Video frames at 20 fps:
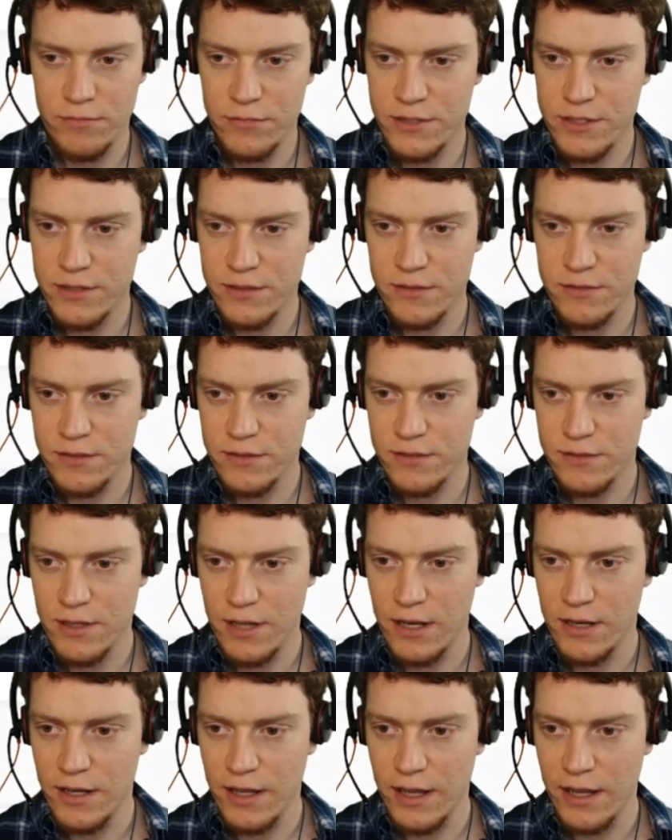
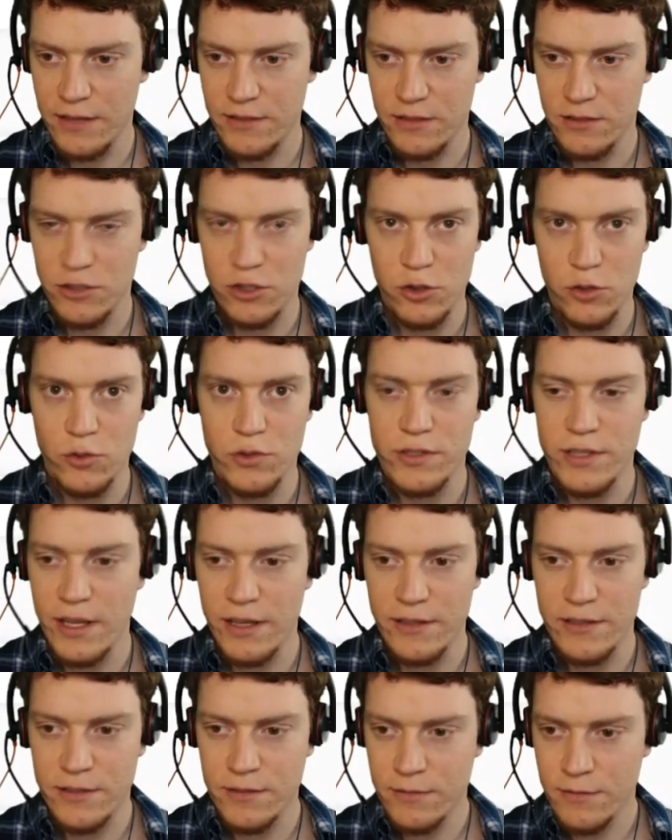Sundays and
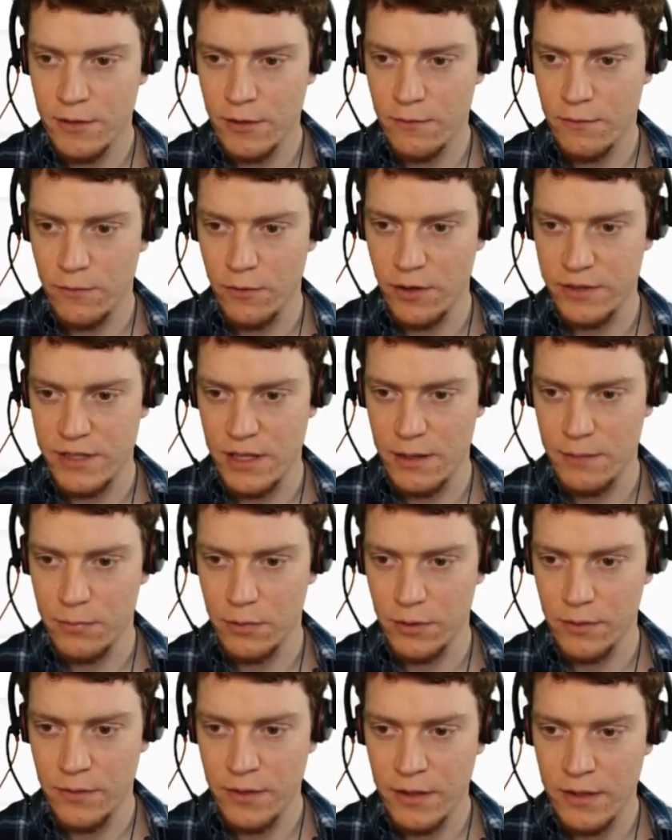Tuesdays, for
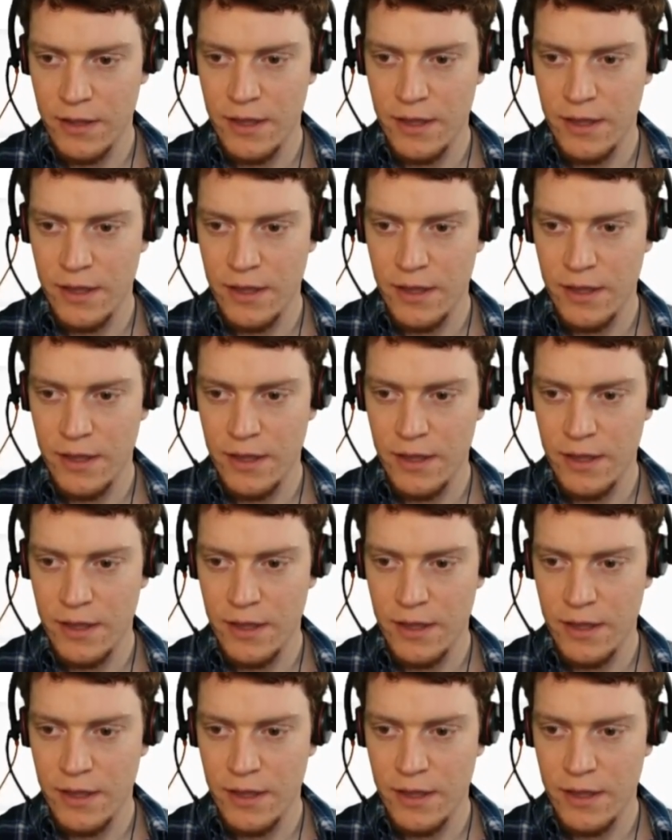example.